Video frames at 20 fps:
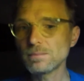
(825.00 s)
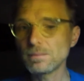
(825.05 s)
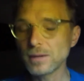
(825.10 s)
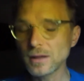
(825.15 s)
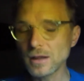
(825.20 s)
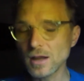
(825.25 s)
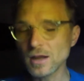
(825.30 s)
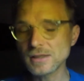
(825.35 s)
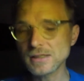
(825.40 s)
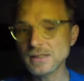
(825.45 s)

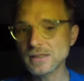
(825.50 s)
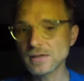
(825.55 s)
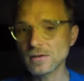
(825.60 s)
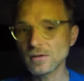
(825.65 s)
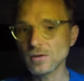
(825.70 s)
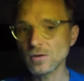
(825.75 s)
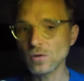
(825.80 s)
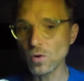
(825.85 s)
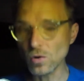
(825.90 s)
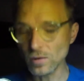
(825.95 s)
plus,
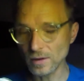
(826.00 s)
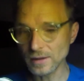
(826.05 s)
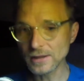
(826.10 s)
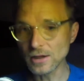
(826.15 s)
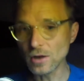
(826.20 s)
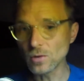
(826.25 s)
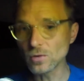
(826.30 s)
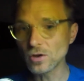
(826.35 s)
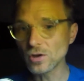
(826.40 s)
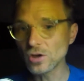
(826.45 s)

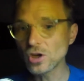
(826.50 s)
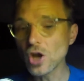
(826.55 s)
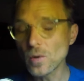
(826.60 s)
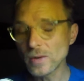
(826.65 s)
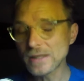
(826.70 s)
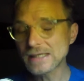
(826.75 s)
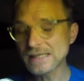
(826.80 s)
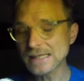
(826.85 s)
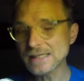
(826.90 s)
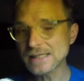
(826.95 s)

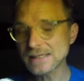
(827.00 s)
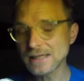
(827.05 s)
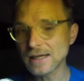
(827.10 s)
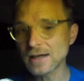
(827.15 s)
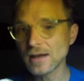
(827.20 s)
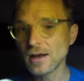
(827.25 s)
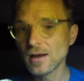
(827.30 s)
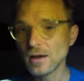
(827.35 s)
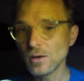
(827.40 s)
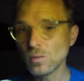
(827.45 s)

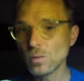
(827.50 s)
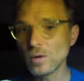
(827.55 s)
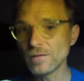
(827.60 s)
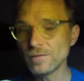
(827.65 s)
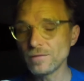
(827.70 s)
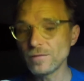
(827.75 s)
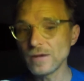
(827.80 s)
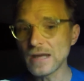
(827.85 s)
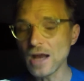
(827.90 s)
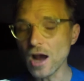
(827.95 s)
coexisting
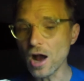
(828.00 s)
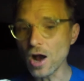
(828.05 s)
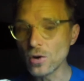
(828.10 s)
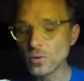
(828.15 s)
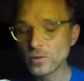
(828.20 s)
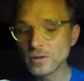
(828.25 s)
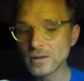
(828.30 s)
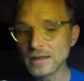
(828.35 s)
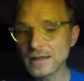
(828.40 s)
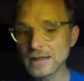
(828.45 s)
with the
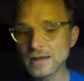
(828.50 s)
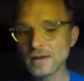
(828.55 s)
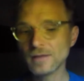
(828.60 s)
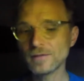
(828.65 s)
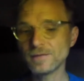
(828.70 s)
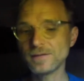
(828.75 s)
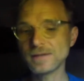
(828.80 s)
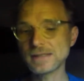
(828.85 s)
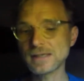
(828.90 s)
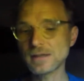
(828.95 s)
only
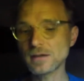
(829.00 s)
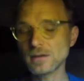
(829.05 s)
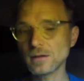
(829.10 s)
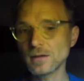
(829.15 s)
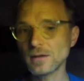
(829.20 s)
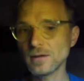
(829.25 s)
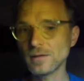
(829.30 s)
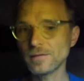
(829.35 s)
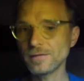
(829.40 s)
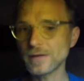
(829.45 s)

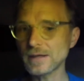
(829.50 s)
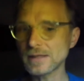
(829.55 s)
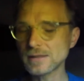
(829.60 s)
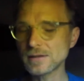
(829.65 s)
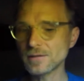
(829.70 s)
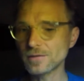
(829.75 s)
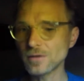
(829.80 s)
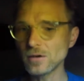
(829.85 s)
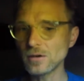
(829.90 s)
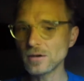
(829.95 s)
physical
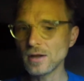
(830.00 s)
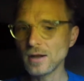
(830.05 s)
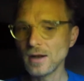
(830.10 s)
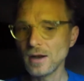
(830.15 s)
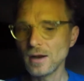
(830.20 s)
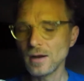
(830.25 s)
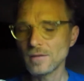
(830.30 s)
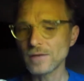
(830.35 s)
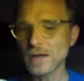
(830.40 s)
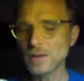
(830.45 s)
festival.
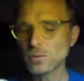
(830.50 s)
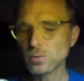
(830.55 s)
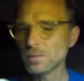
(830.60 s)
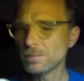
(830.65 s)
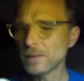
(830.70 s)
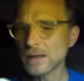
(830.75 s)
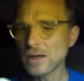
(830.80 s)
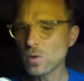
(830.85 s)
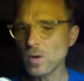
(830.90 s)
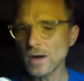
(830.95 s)
That would
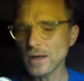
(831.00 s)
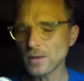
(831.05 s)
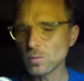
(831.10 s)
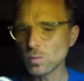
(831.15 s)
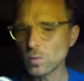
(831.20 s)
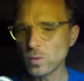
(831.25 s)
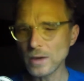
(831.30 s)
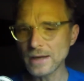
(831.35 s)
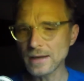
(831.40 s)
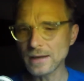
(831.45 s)
be quite
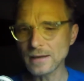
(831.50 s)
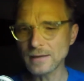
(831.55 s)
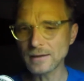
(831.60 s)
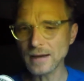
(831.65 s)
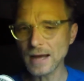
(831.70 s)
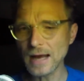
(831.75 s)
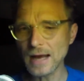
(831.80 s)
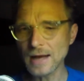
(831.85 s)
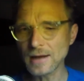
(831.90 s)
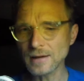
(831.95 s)
weird
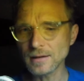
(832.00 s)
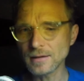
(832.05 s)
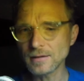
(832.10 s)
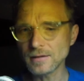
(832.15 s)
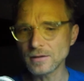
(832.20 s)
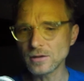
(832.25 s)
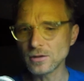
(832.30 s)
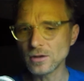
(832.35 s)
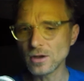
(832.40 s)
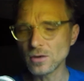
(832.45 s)

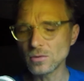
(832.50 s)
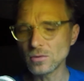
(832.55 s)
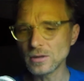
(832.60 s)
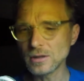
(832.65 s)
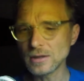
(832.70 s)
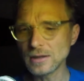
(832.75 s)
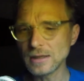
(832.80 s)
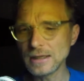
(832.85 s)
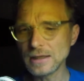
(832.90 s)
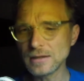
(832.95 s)
and,
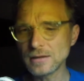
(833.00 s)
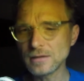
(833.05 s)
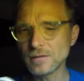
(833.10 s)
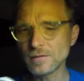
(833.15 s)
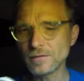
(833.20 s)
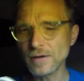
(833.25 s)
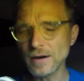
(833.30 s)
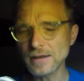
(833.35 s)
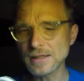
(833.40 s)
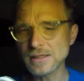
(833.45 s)
lead to
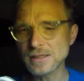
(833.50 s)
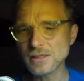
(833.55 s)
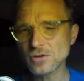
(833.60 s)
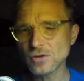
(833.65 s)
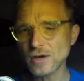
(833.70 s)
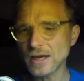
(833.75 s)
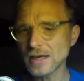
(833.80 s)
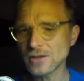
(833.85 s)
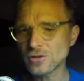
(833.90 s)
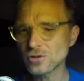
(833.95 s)
very
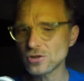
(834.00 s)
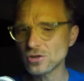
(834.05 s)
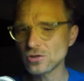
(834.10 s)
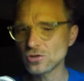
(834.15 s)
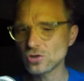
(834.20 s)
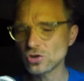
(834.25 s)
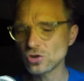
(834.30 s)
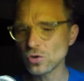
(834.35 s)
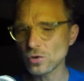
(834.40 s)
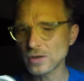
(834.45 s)
strange
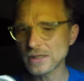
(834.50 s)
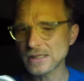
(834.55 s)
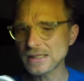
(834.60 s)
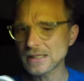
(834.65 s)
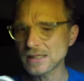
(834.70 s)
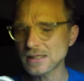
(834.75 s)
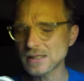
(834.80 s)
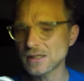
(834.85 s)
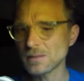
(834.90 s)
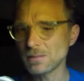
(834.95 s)

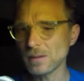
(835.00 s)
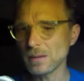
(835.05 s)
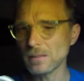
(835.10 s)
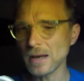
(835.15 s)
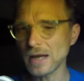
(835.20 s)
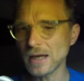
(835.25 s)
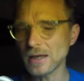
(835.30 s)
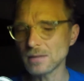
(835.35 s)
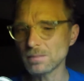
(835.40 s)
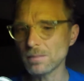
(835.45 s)
choices to be
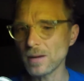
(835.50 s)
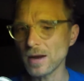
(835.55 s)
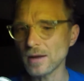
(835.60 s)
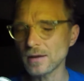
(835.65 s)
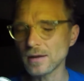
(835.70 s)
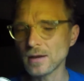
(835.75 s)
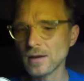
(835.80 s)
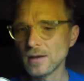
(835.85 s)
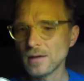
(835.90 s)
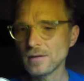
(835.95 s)
made
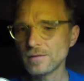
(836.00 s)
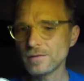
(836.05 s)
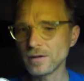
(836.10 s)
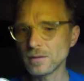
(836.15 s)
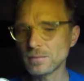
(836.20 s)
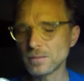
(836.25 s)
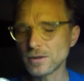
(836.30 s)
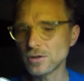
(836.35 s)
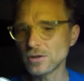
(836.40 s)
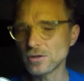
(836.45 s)
by
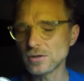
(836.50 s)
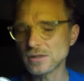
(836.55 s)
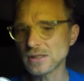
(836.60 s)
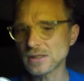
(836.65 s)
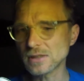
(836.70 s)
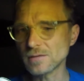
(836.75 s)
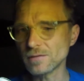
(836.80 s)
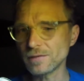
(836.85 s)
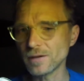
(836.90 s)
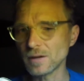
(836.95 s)
film
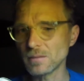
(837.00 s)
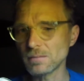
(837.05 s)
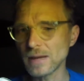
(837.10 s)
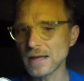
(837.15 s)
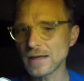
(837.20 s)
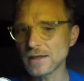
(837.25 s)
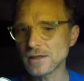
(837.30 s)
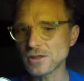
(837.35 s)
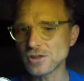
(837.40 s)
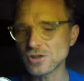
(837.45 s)
producers and
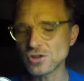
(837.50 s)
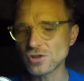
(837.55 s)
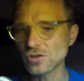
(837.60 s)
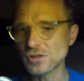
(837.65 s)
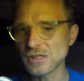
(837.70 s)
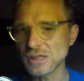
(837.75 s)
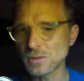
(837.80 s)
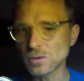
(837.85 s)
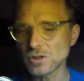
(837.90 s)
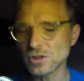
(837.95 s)
filmmakers
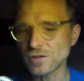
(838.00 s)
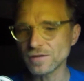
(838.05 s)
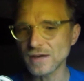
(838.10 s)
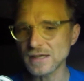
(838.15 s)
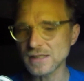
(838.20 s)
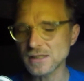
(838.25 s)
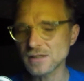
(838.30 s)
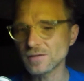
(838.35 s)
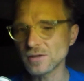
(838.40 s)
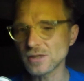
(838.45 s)
choosing which
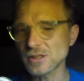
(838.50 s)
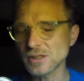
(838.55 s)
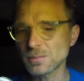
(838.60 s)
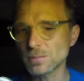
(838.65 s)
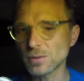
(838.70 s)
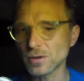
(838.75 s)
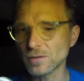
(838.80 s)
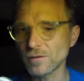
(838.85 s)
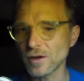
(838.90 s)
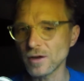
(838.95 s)
festivals to
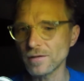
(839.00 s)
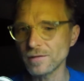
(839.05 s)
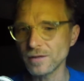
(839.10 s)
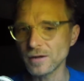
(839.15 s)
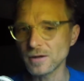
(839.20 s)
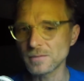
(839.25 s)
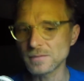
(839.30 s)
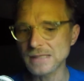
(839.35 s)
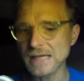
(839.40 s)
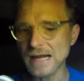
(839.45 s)
put their
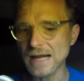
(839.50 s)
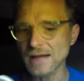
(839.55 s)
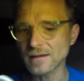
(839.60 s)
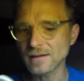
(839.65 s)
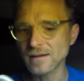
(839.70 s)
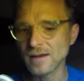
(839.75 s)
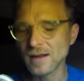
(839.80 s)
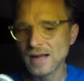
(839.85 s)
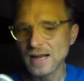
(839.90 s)
films at